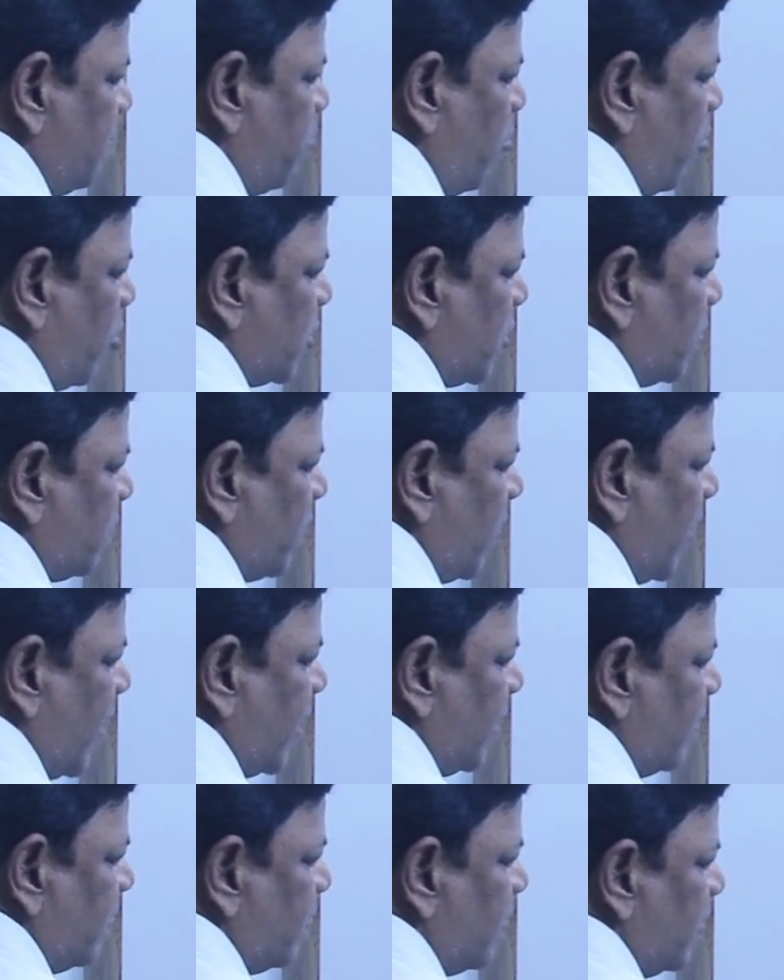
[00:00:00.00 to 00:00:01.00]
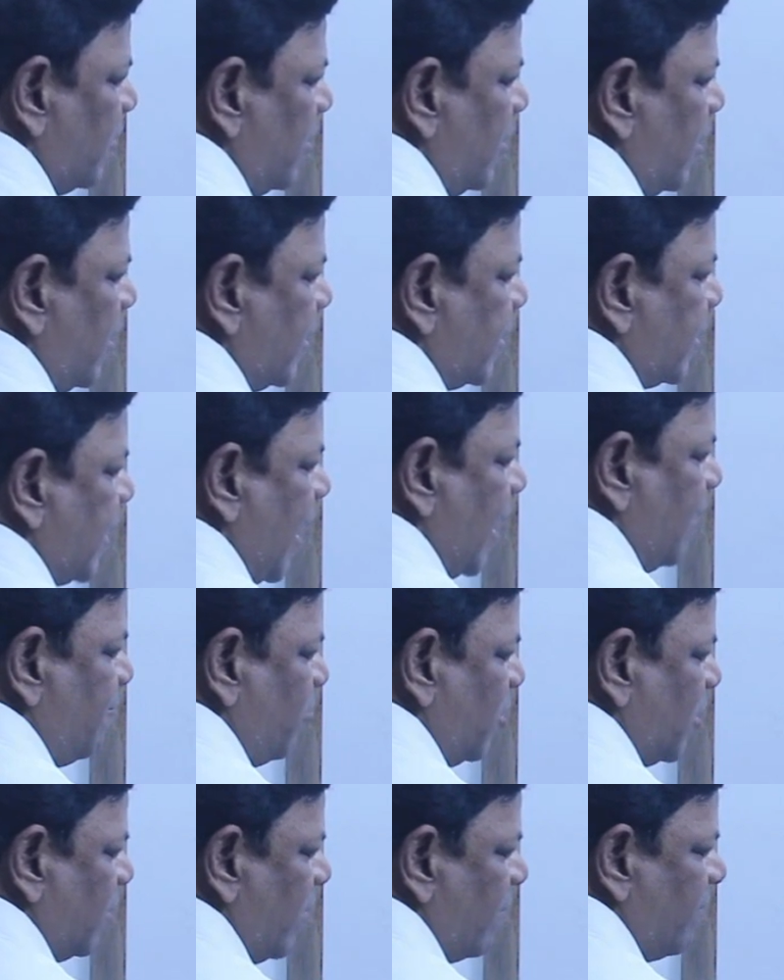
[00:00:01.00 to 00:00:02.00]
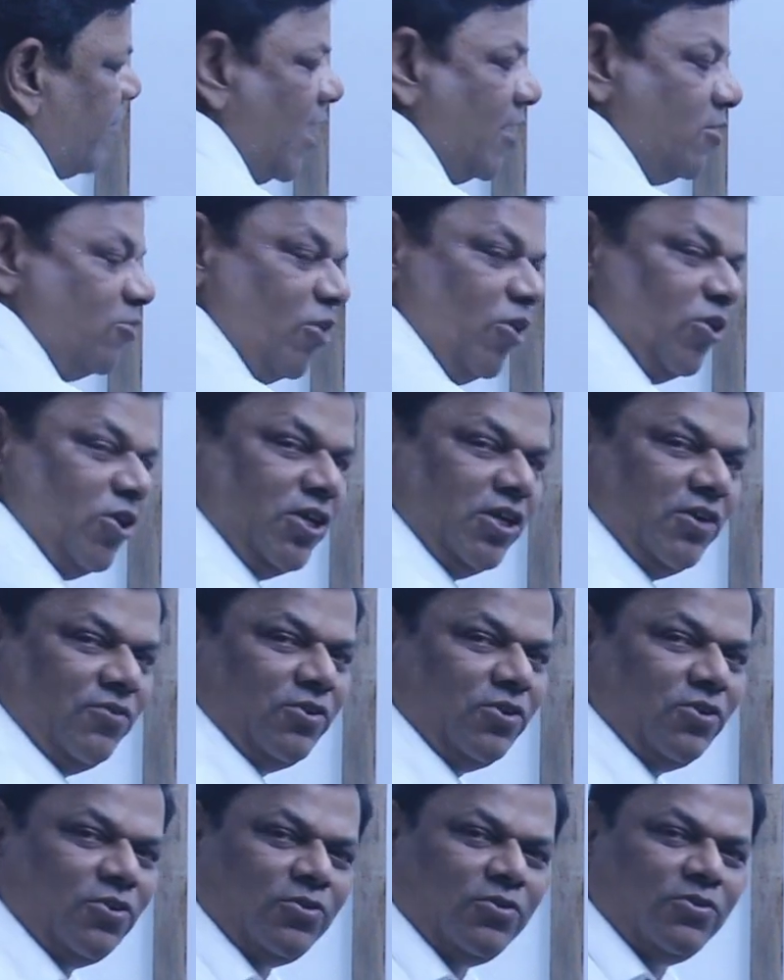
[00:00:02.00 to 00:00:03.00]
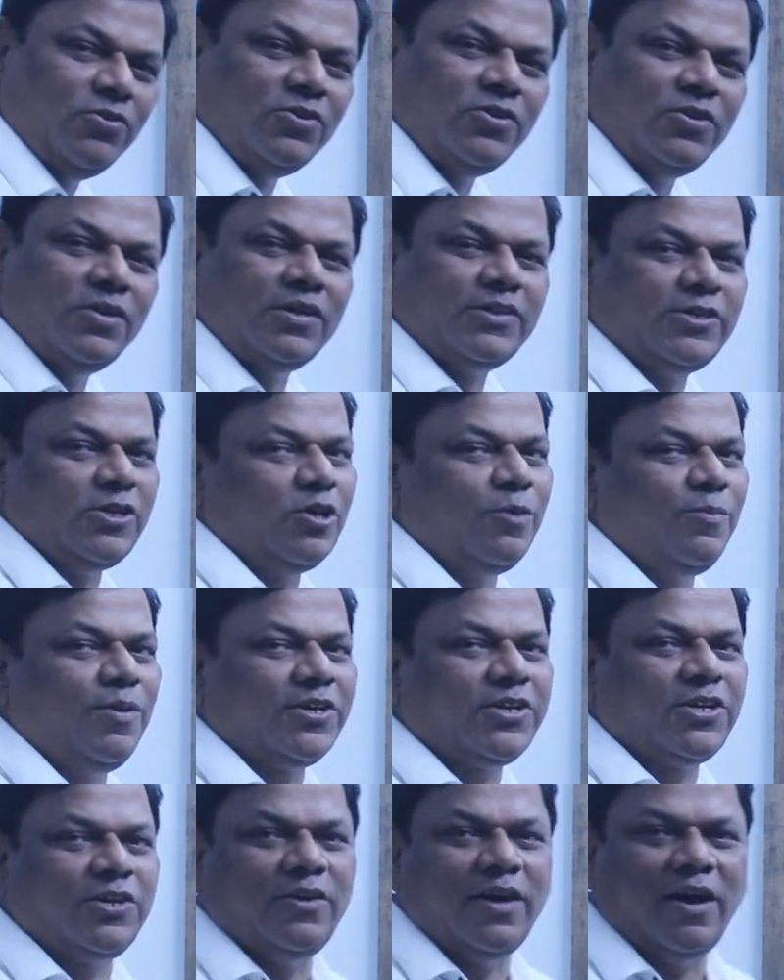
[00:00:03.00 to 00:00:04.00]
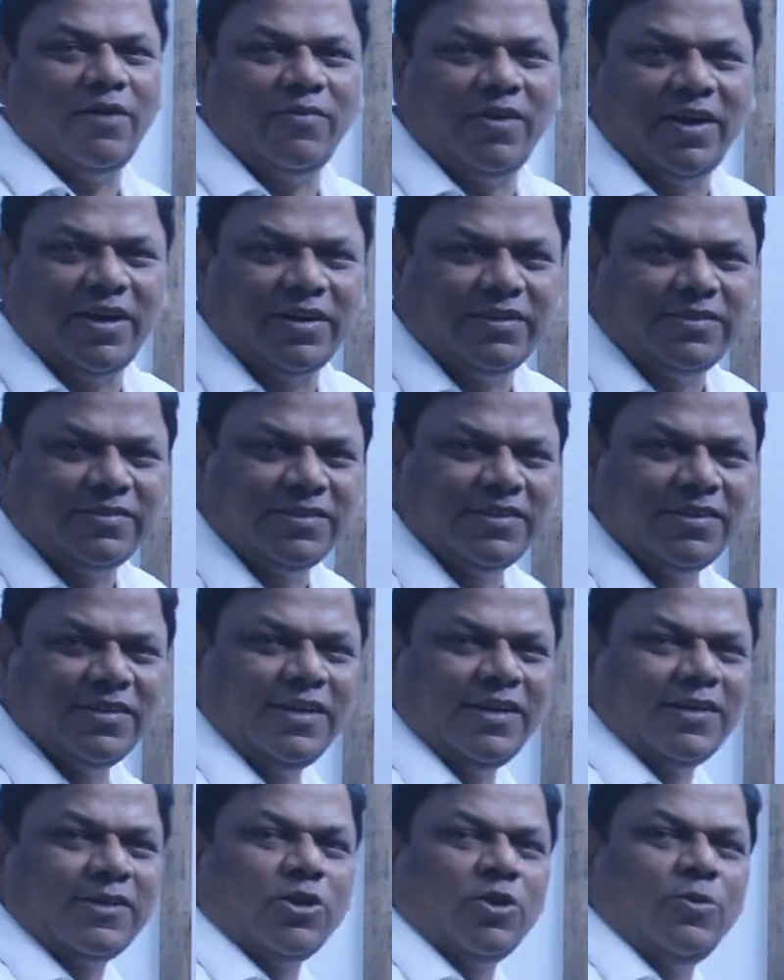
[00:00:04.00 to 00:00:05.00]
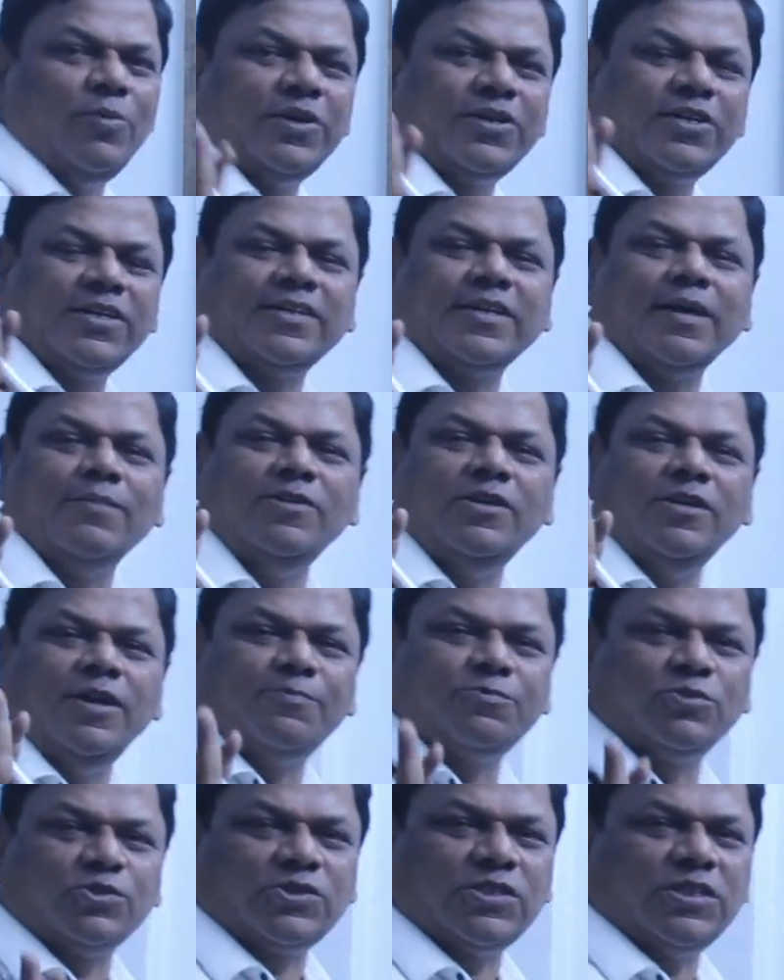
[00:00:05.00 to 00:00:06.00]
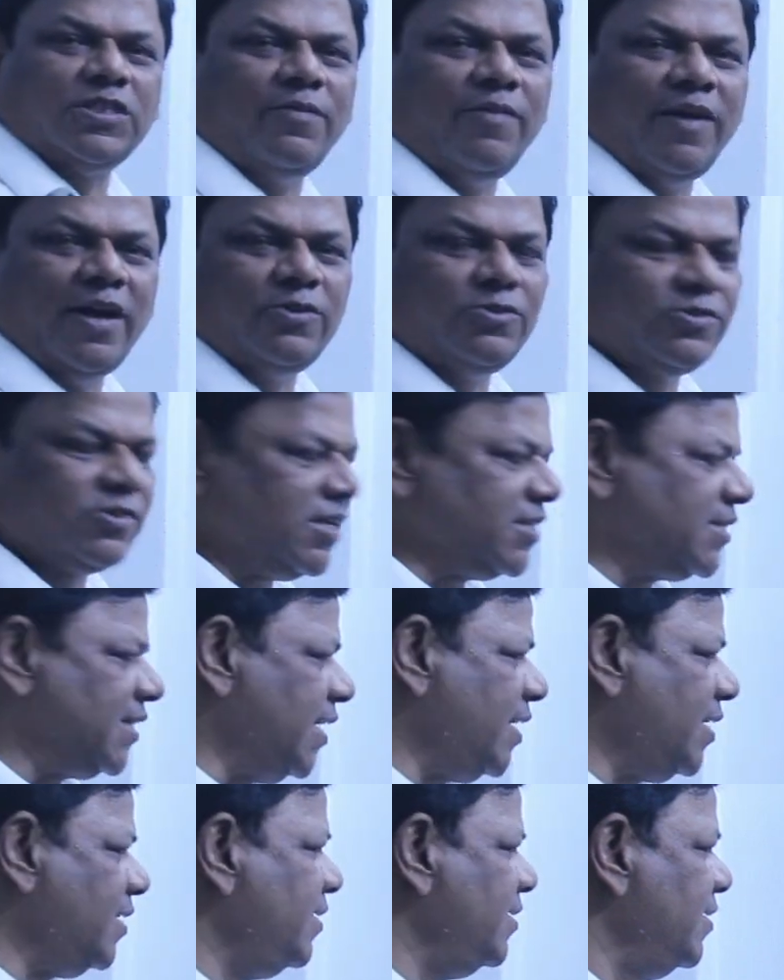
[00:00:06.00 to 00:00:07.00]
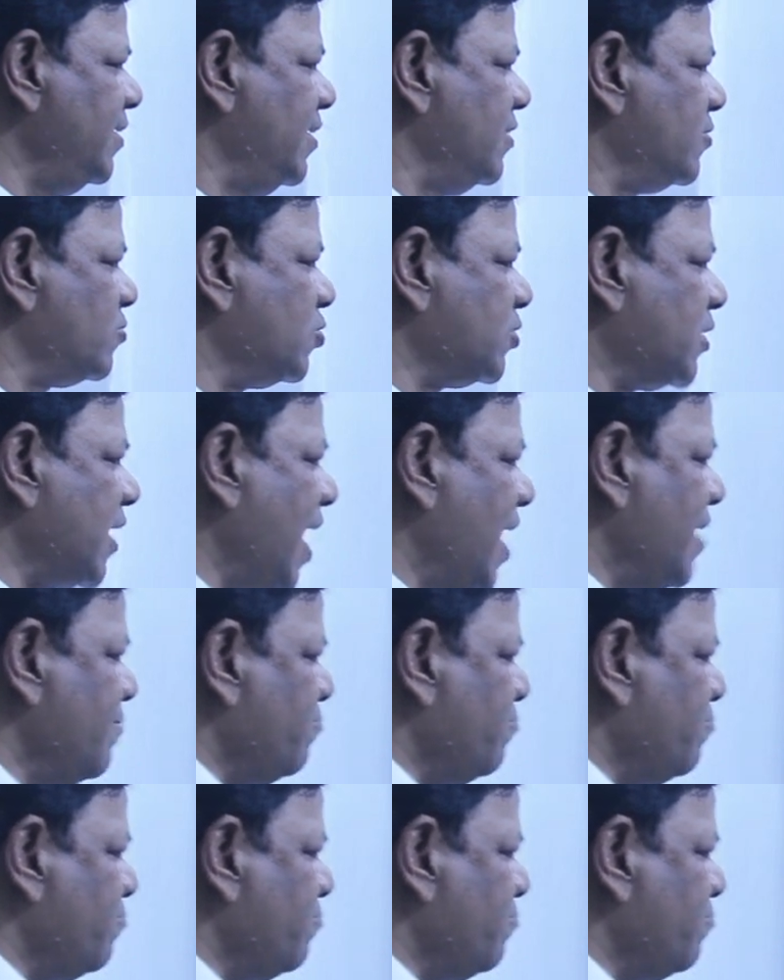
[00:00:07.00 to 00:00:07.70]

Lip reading: 45. Tan 45 value already we know. Trigonometry we have learned. Trigonometry table you have to see the values are there. So tan